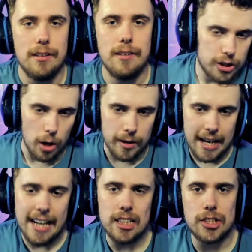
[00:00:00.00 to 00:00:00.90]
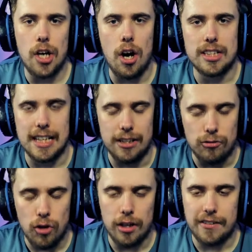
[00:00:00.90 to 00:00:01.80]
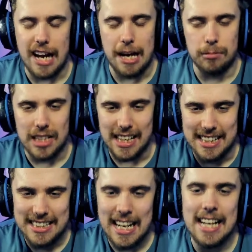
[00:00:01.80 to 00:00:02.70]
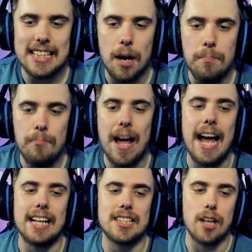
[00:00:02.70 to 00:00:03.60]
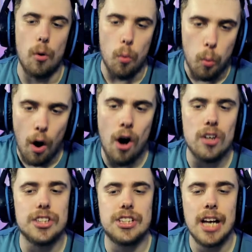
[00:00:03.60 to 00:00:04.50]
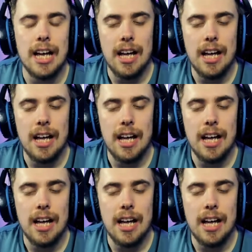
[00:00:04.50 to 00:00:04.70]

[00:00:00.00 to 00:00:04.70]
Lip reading: So, kick-starting the run of games that you did miss was